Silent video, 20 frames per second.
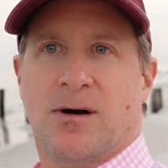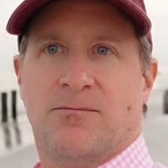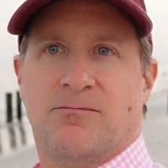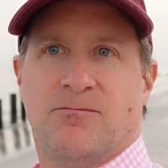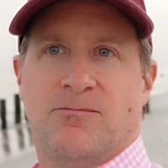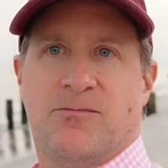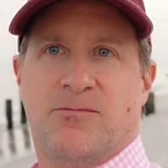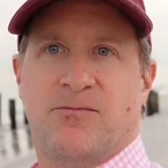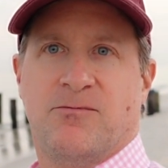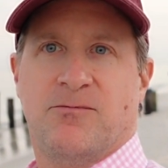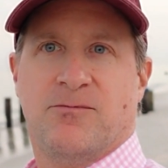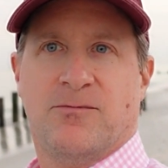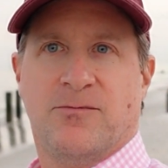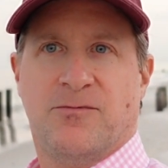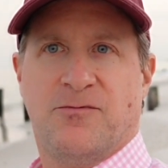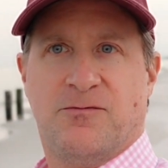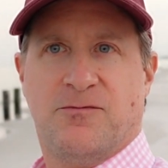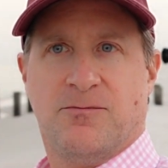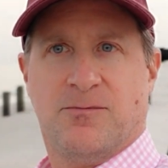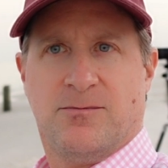a
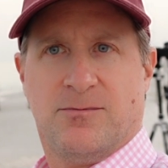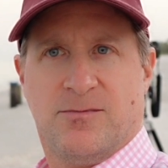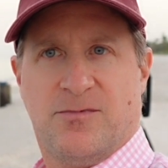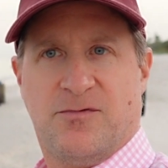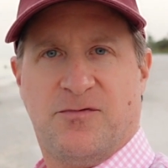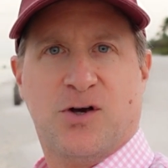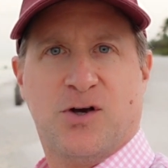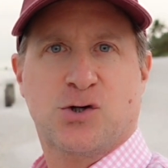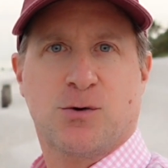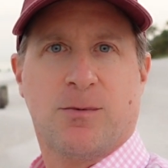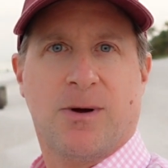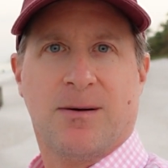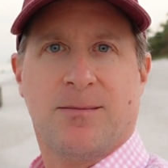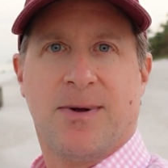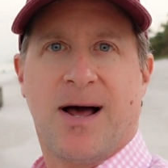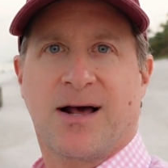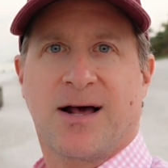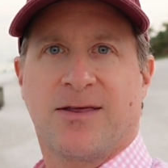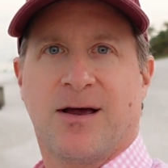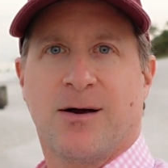fisherman
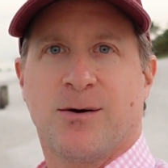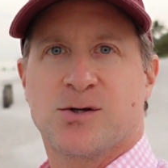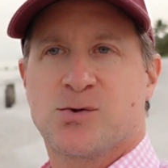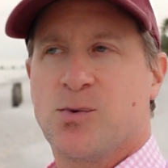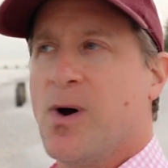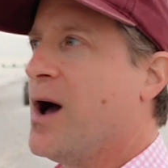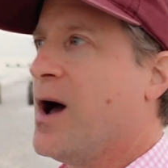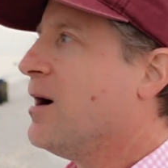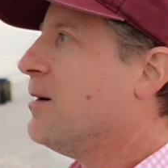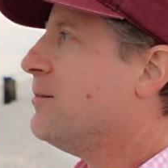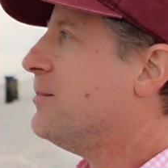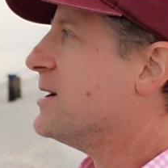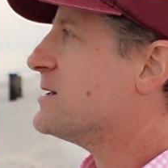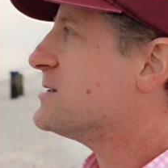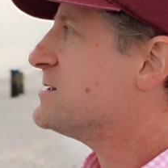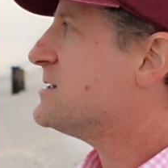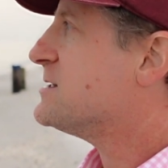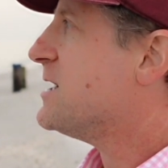back there as well, but